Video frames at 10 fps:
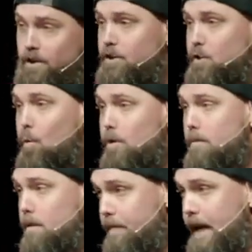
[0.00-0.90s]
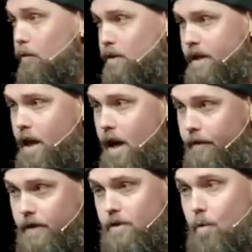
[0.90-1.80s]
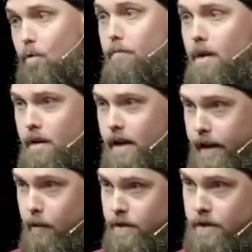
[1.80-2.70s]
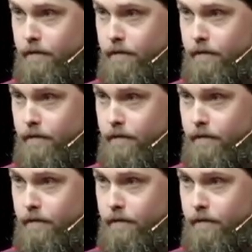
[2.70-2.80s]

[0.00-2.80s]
storm. Baal was the god of the storm, and he was the